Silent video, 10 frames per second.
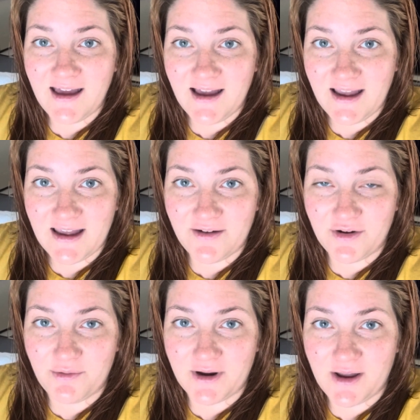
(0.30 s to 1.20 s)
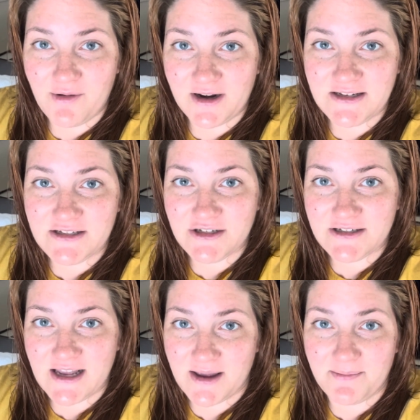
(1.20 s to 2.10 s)
Hey everyone, I wanted to
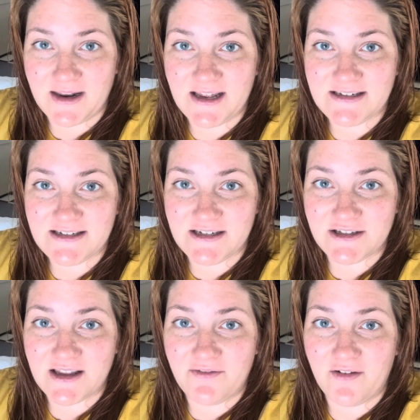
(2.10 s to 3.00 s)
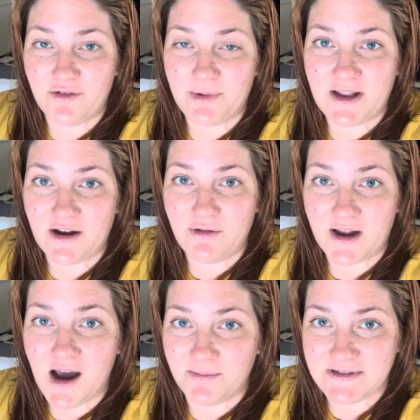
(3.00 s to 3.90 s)
take a minute to just give everybody a
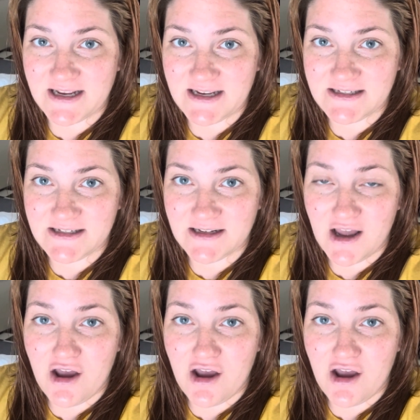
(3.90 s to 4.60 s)
quick update